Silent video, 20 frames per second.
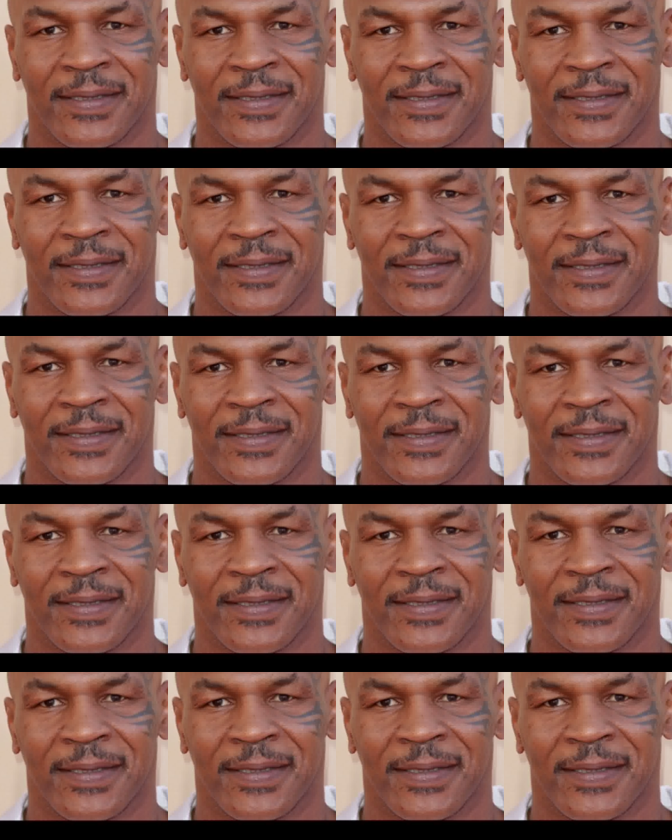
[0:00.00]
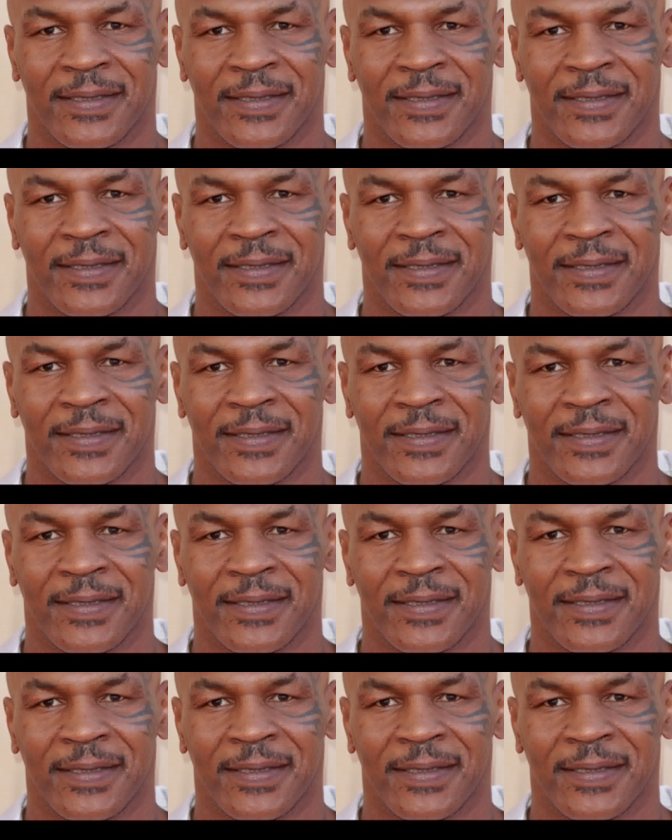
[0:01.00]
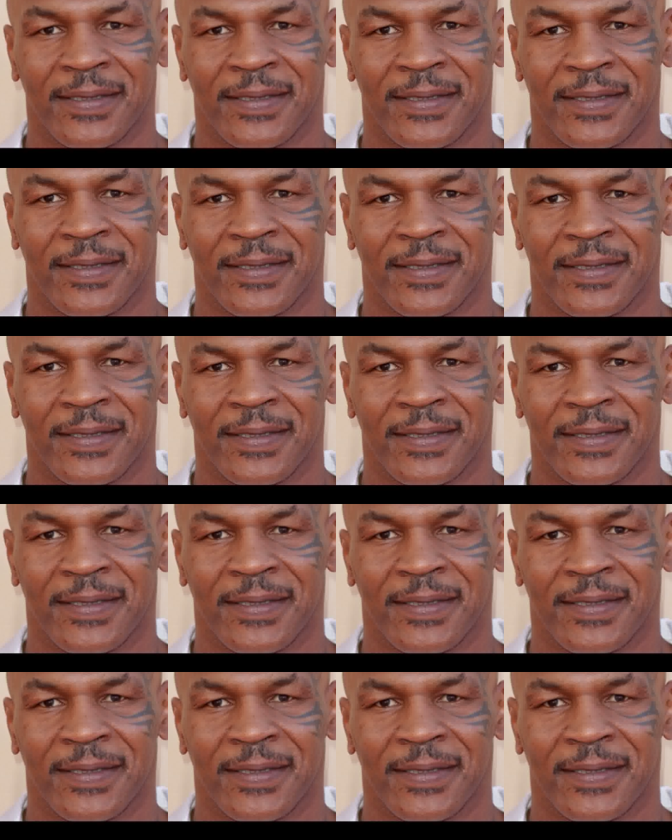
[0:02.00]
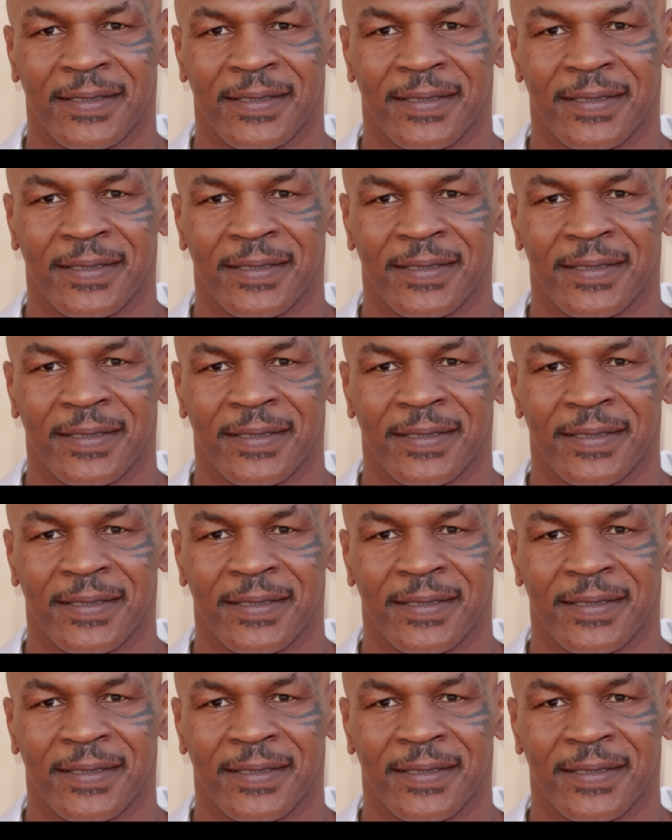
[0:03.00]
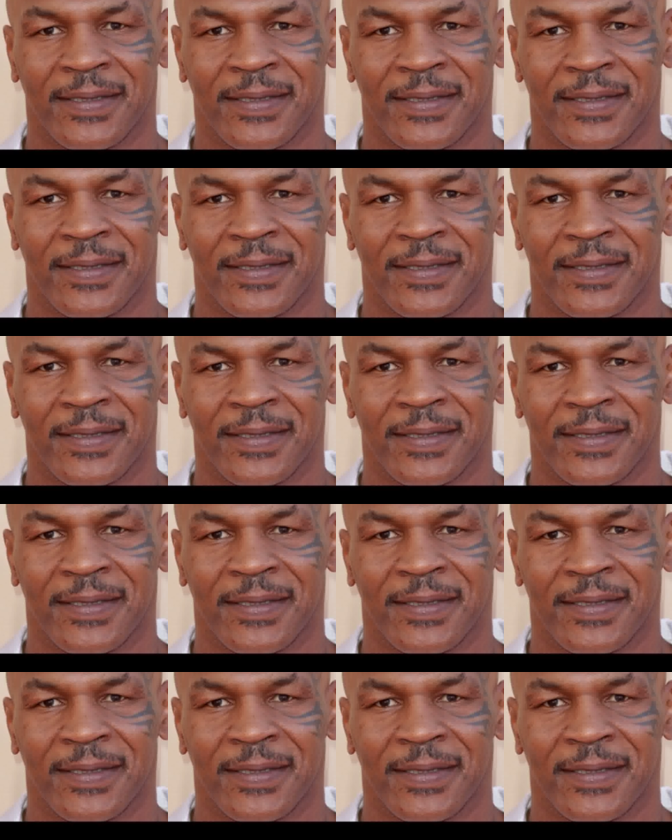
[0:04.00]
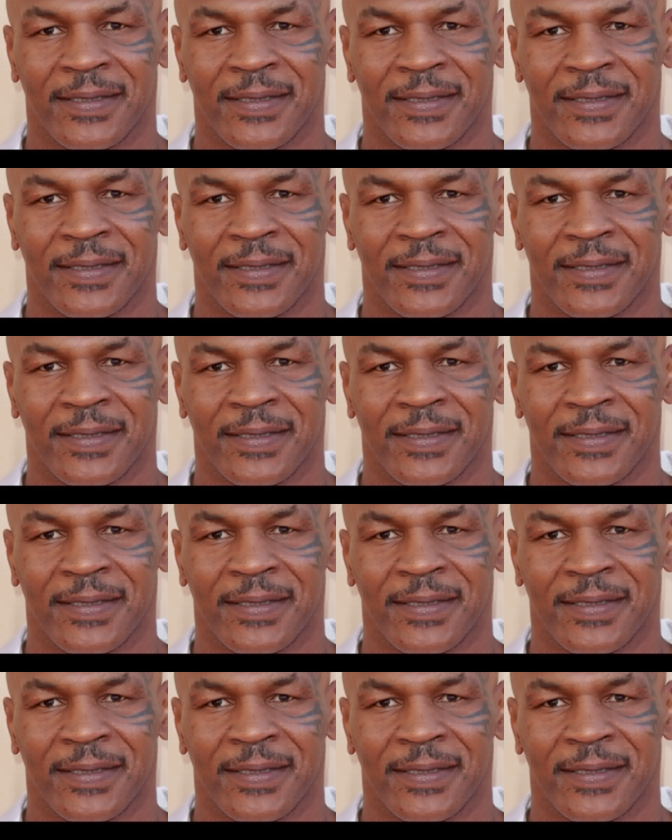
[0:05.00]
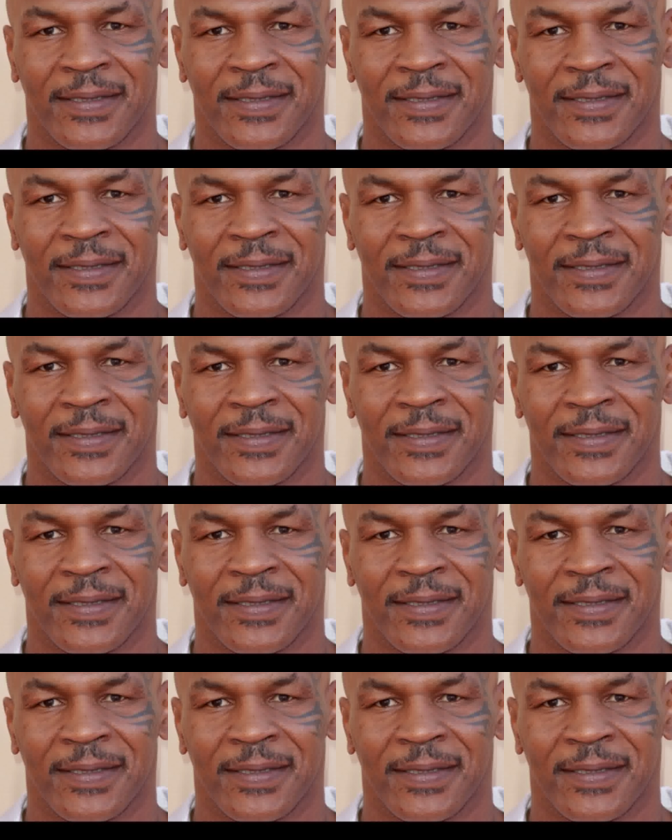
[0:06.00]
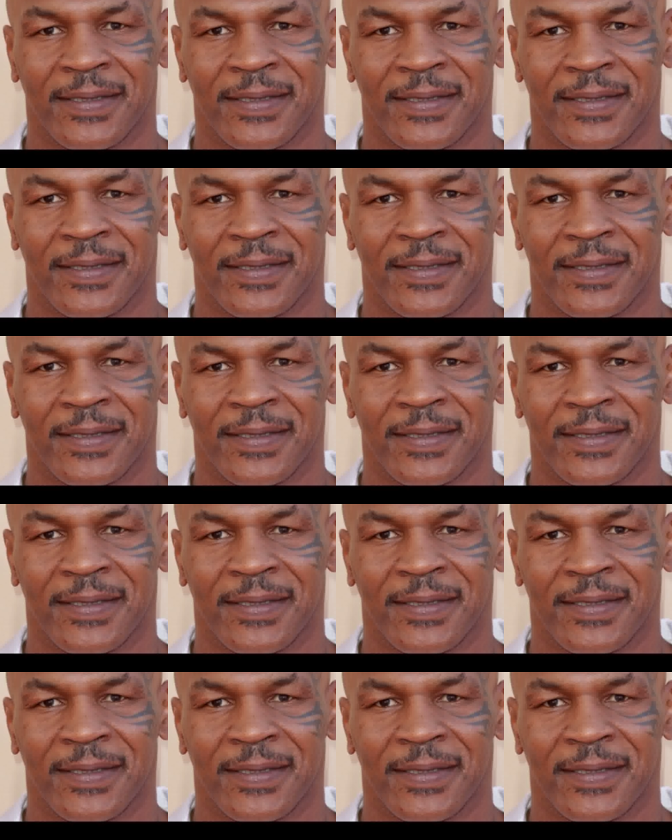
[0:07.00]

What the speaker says: This is a still picture; no speech is visible.